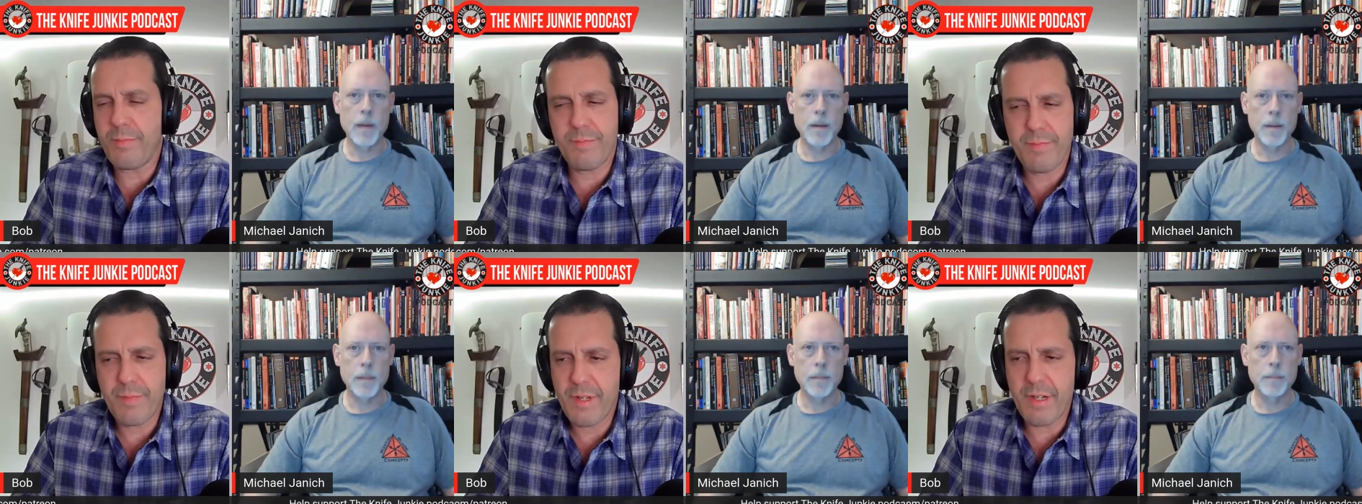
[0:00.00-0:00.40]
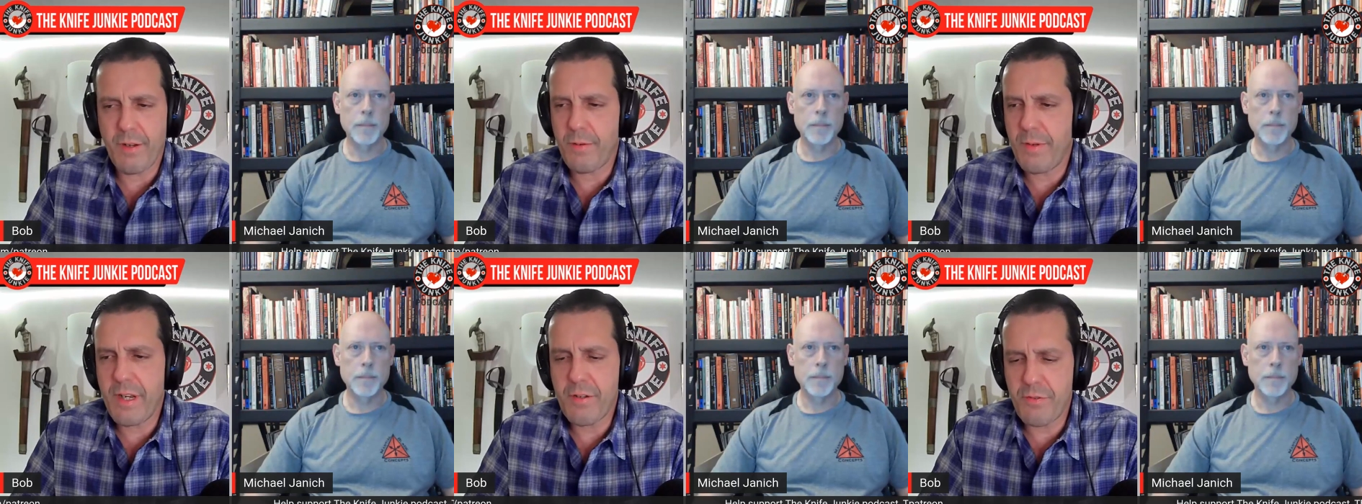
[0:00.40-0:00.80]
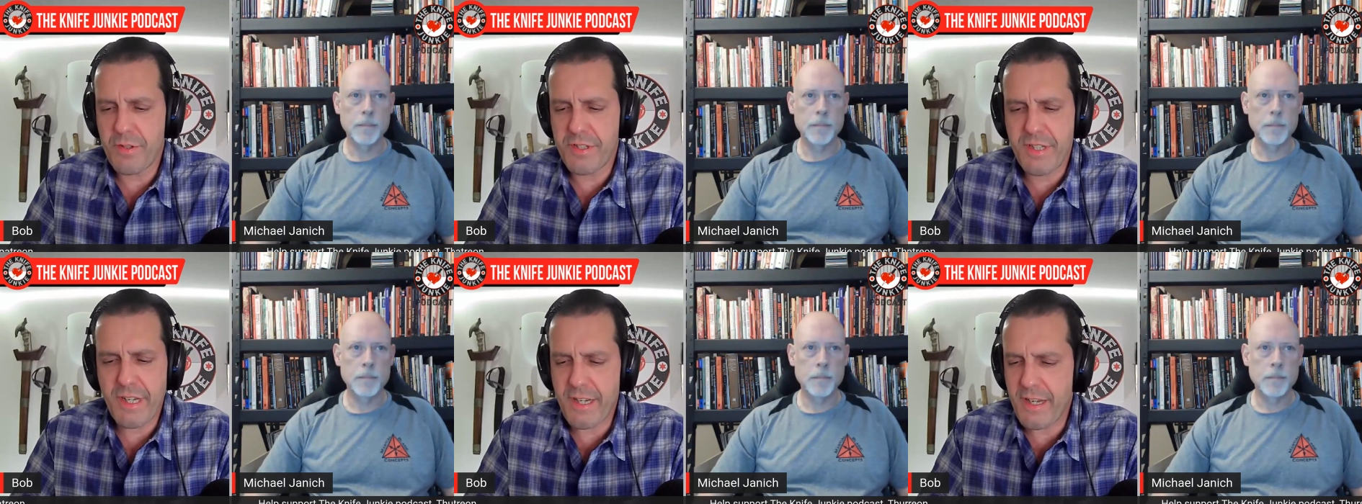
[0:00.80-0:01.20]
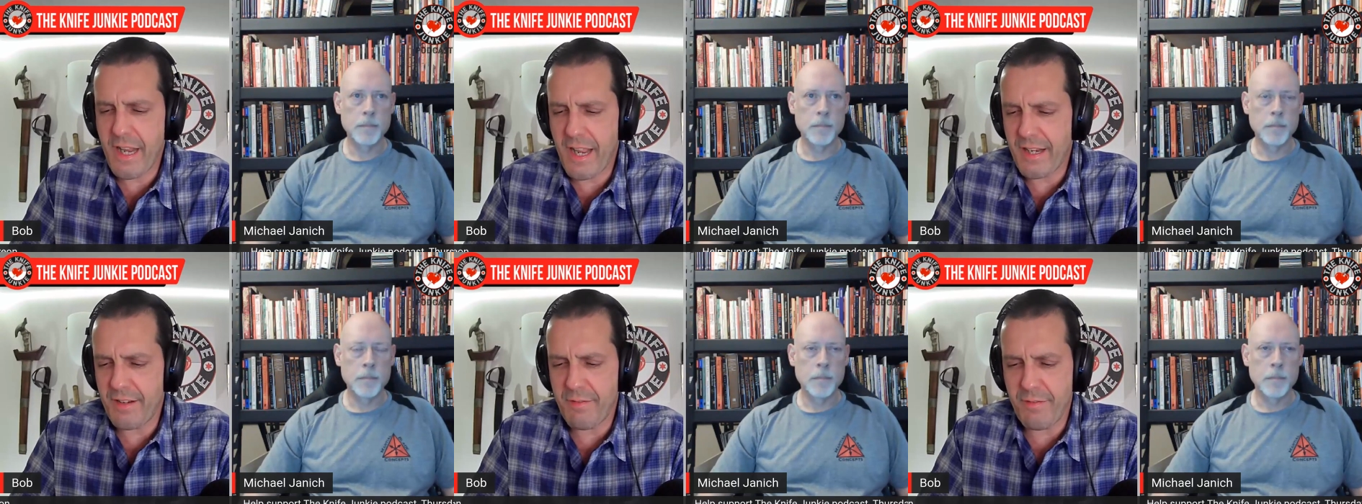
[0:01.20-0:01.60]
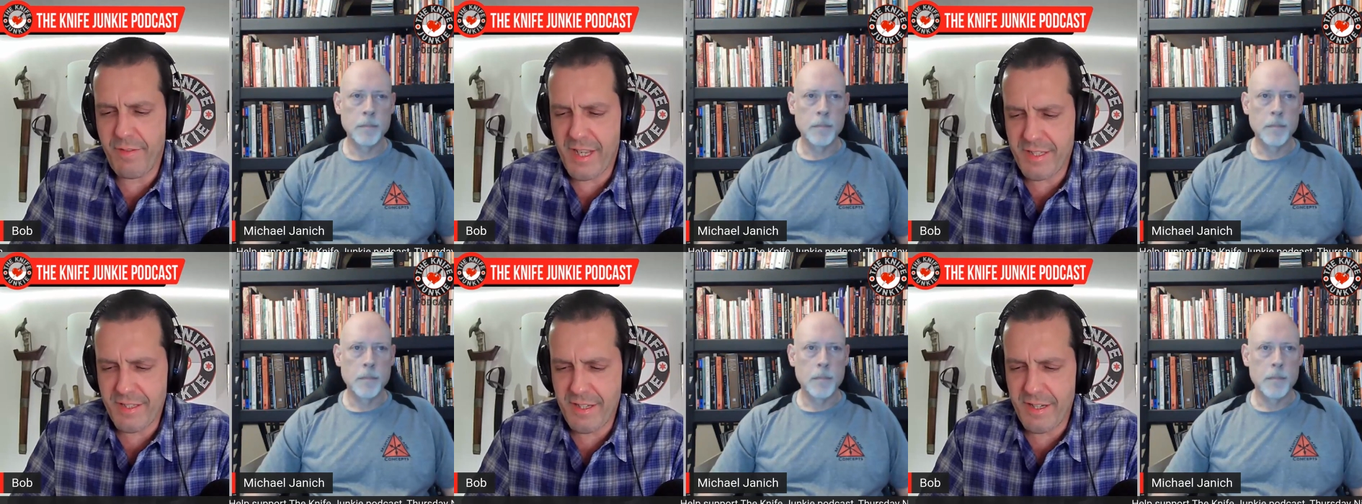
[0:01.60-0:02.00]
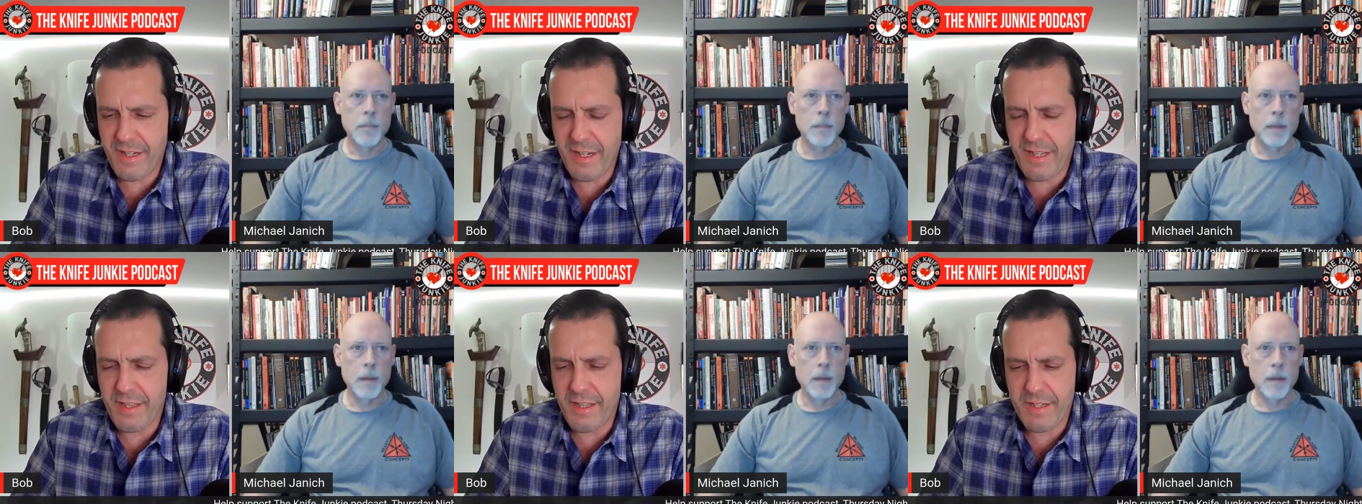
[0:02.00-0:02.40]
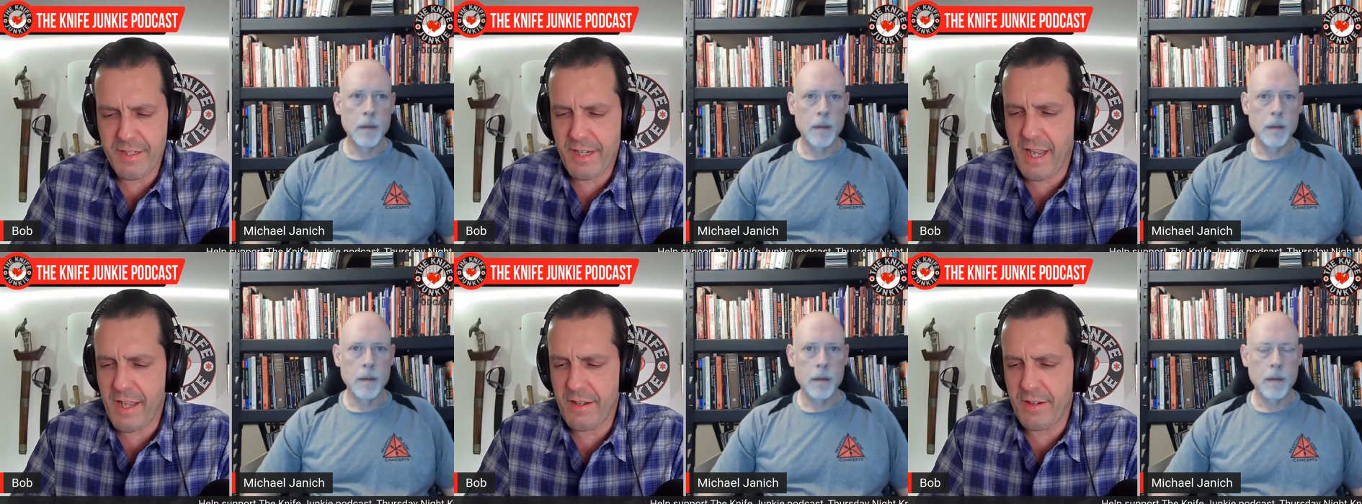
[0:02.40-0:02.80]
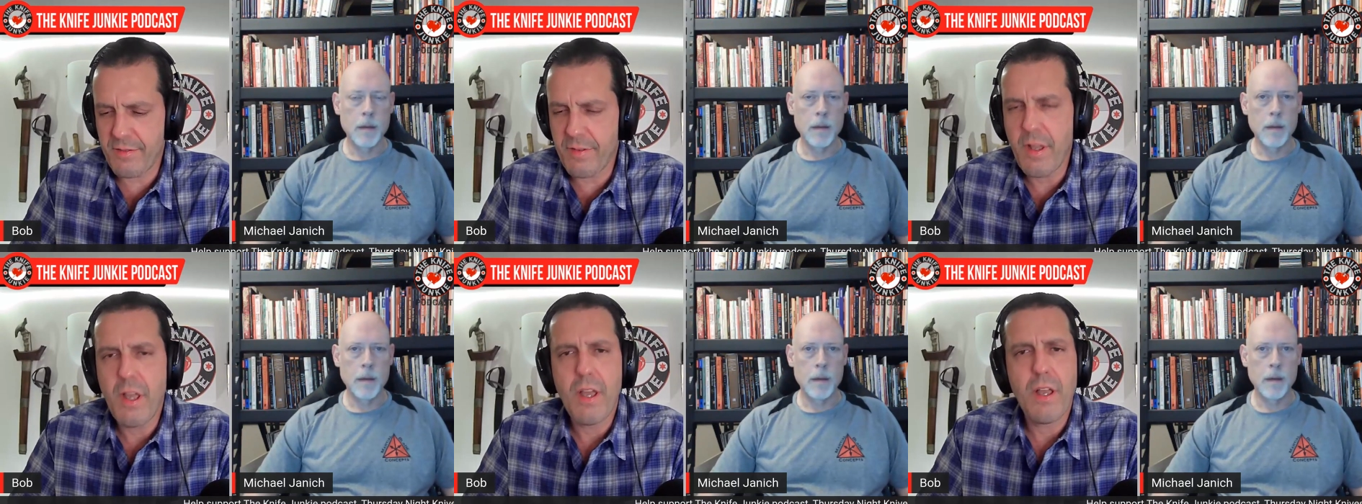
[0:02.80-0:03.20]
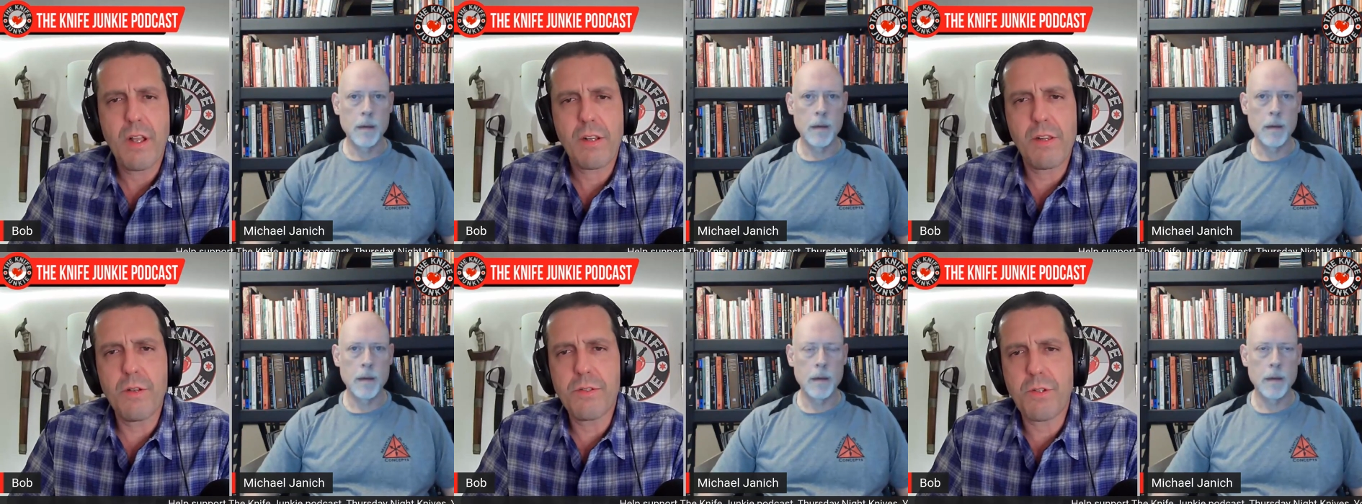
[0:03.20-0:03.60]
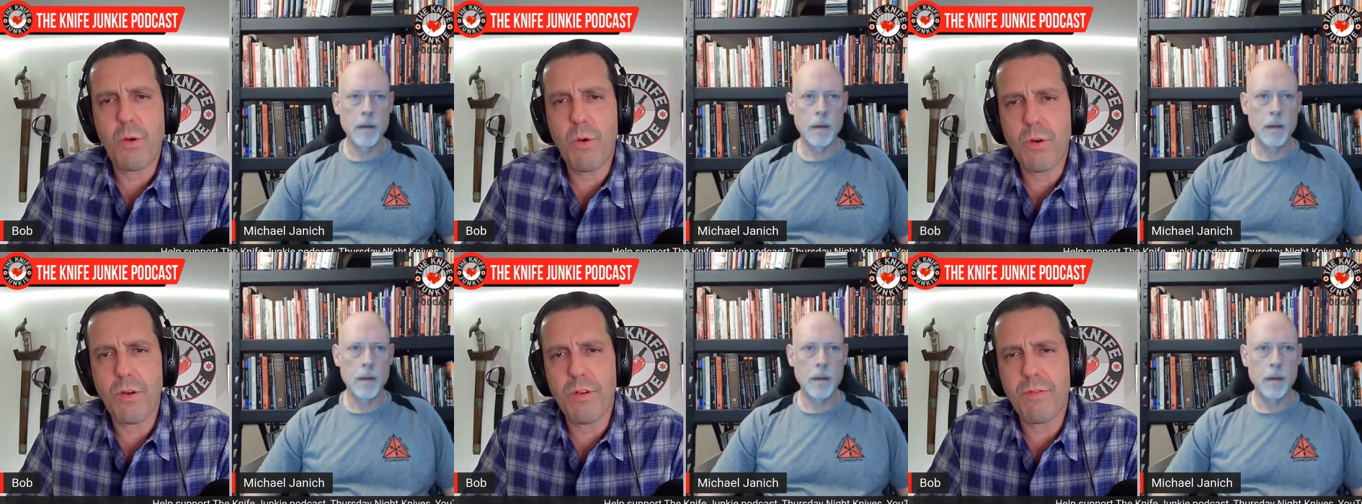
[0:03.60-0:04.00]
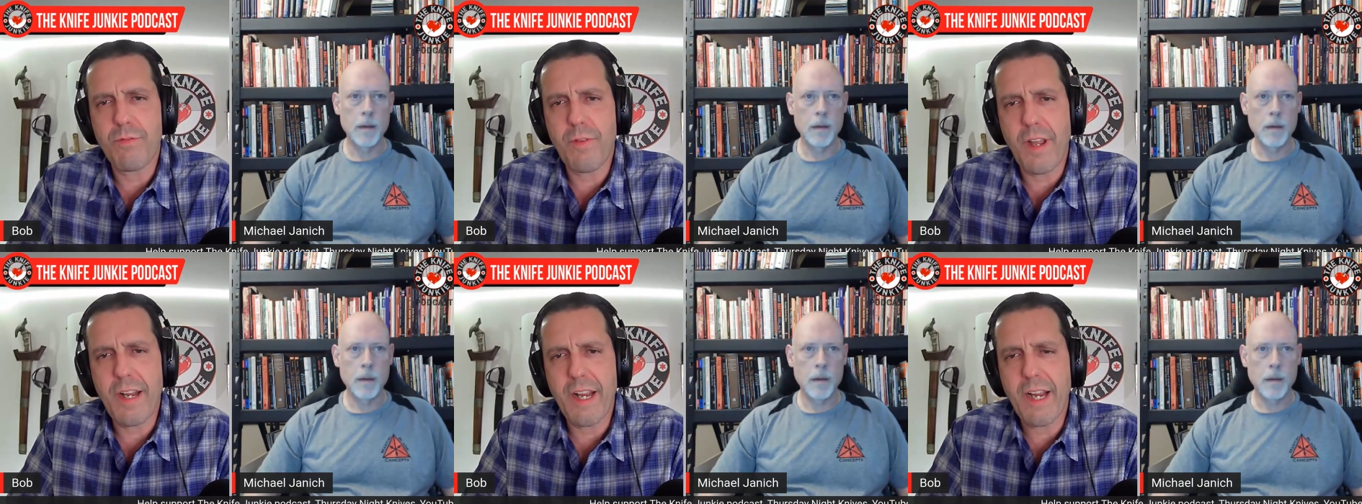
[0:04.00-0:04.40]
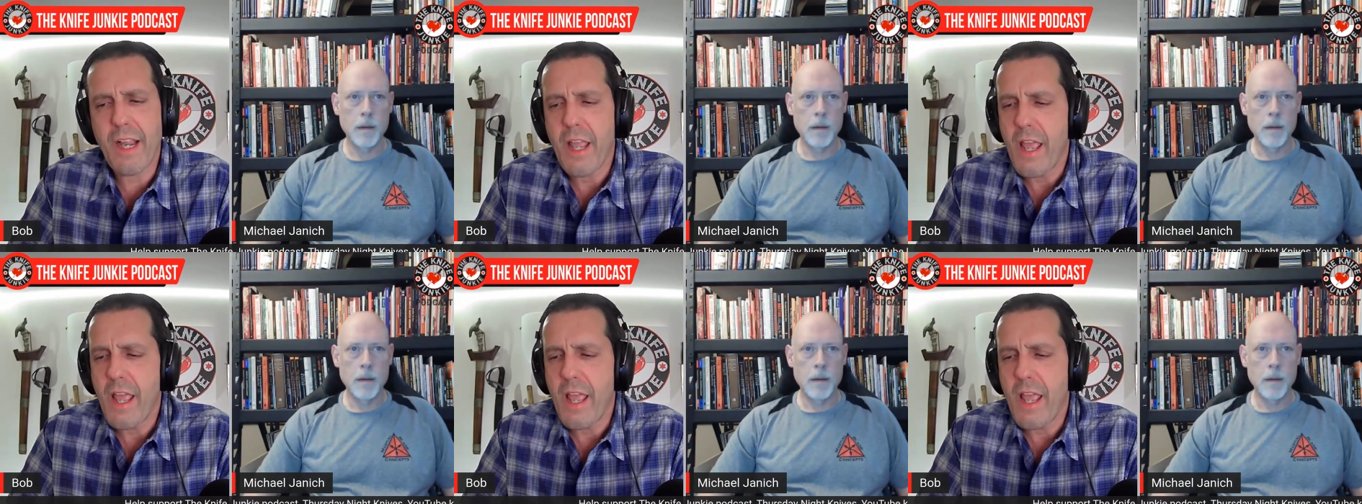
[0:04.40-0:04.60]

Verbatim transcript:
Speaker 1: you know, interested and invested in this kind of close quarter fighting.